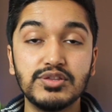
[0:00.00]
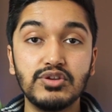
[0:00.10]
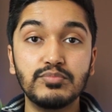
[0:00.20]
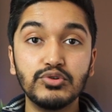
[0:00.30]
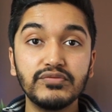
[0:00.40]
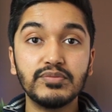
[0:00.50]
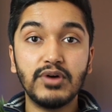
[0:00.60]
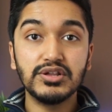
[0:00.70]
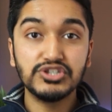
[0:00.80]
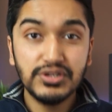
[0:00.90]
you improve your
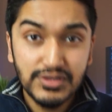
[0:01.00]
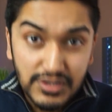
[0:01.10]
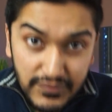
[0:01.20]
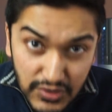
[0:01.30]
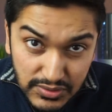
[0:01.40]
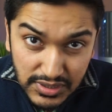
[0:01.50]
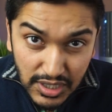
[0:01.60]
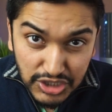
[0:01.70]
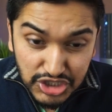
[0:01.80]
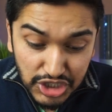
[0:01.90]
posture. Instead of you just
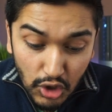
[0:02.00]
hunching